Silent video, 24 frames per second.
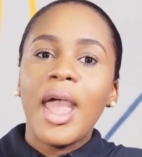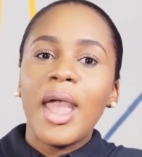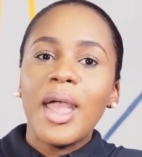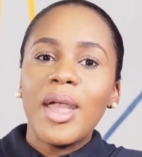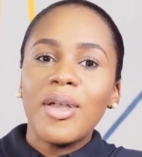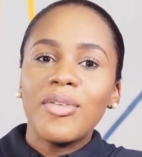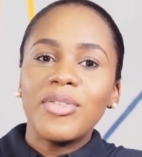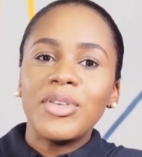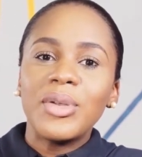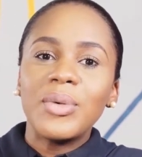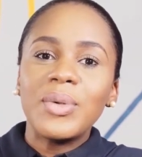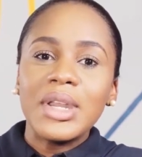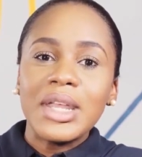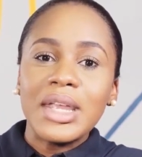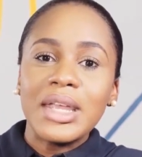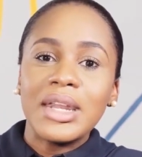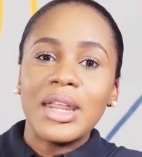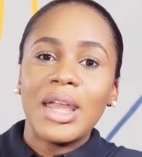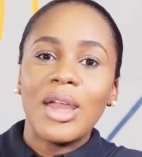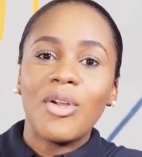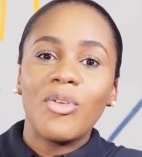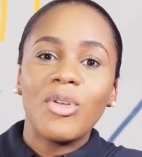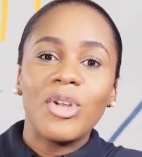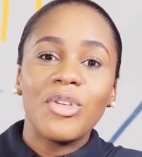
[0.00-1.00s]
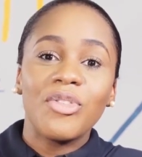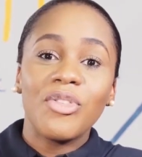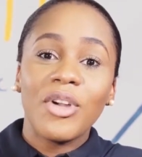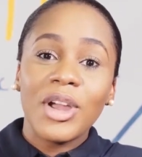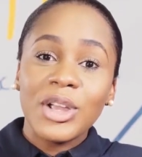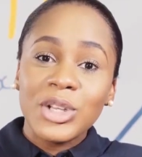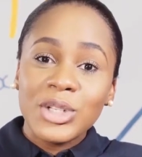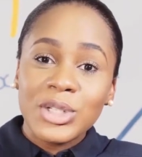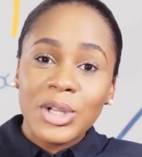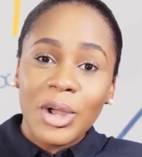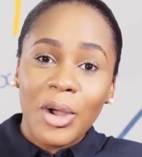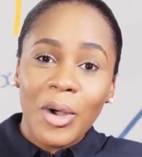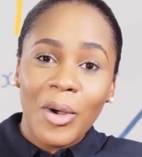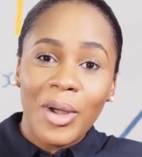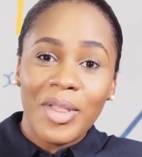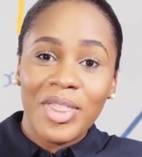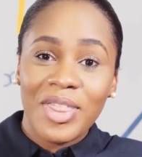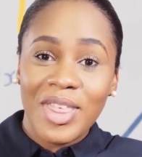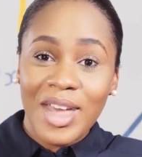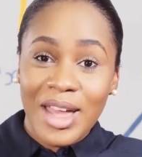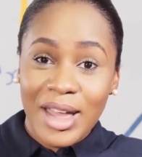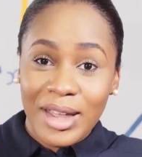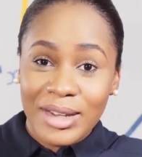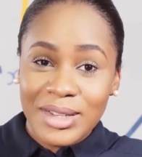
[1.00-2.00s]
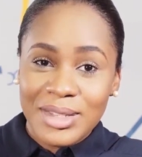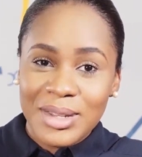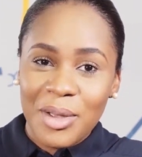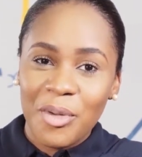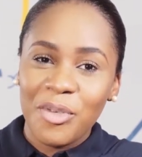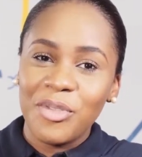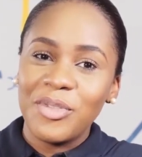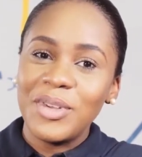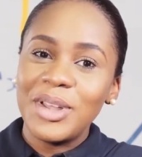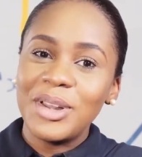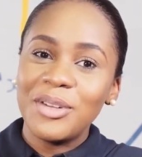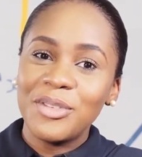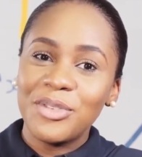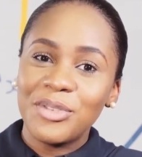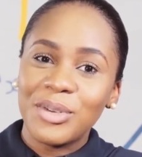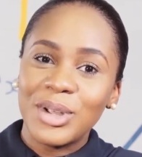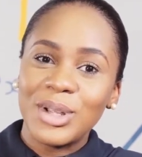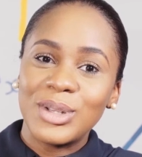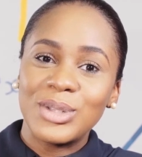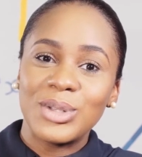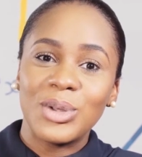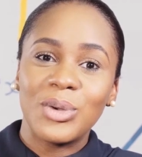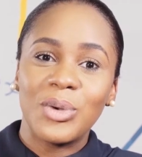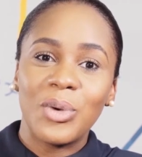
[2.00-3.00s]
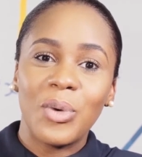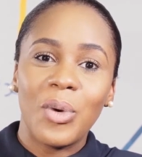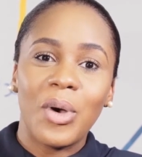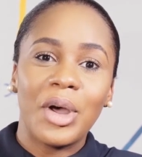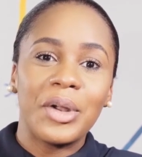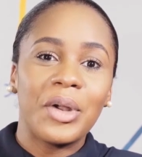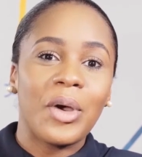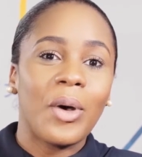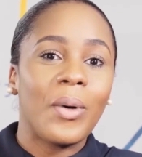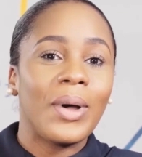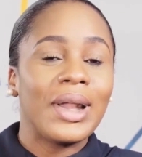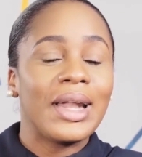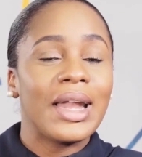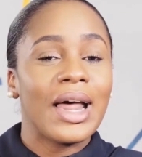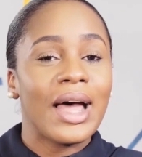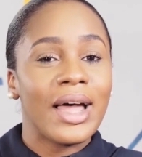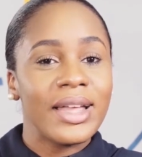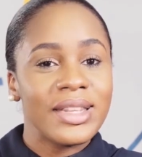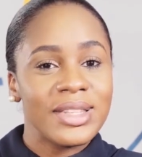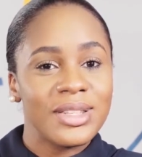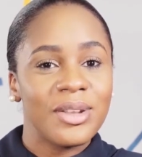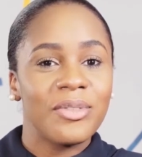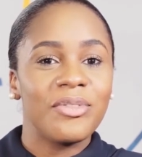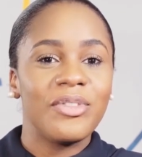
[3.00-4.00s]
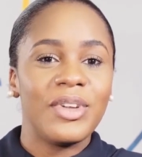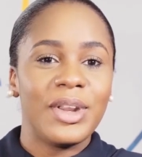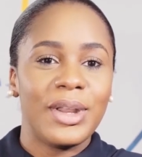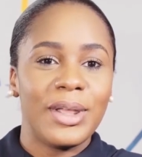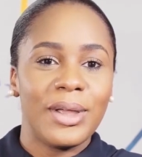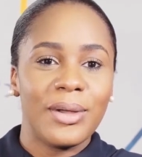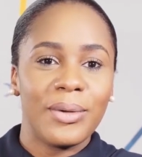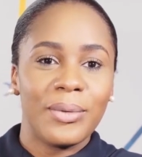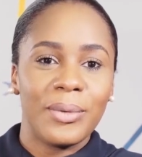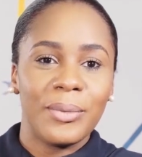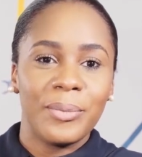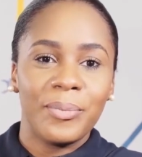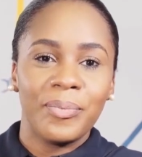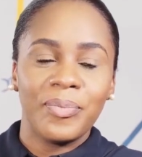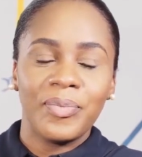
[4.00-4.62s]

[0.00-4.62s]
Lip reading: If you need a refresher on that, feel free to go on our last video.